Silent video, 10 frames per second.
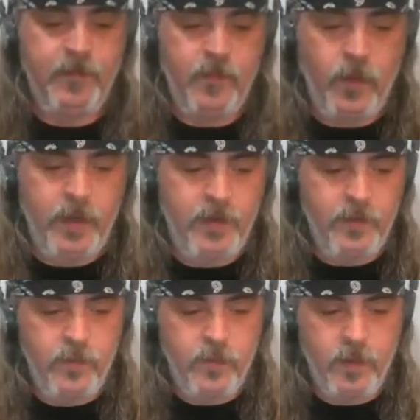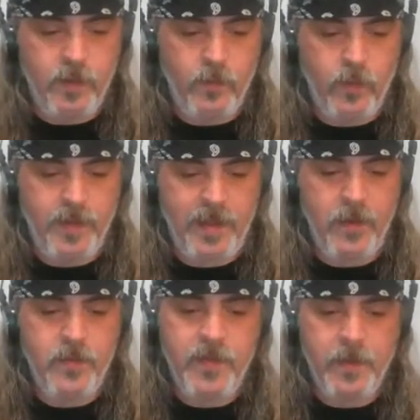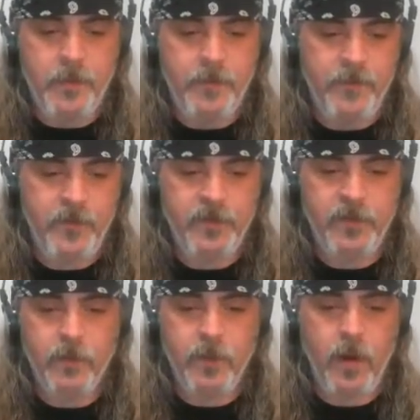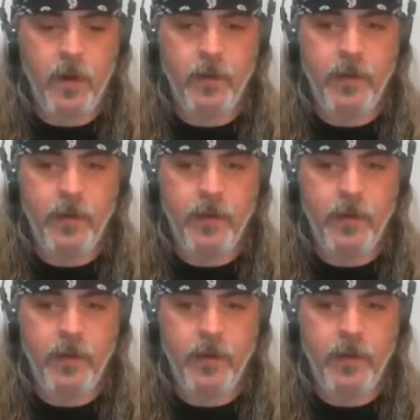when you were without them for so long,